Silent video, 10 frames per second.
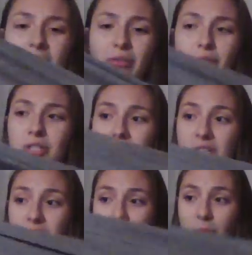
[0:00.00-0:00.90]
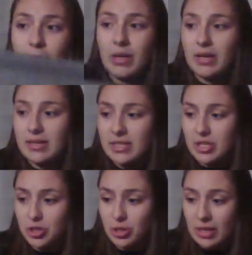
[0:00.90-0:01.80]
average t-shirt, but a
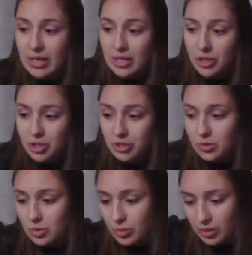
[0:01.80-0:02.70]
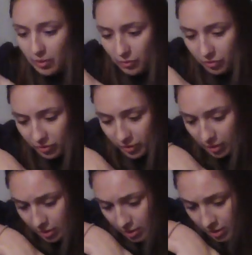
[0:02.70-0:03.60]
t-shirt-ish sort of
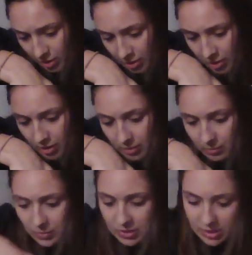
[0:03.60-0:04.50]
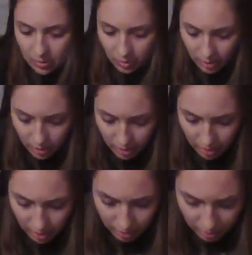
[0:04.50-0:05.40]

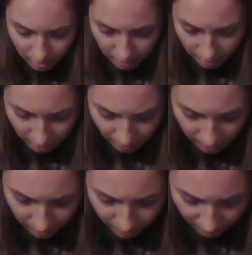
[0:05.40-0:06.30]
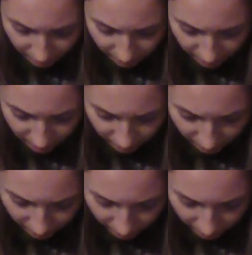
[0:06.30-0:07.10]
material. I don't know what that says.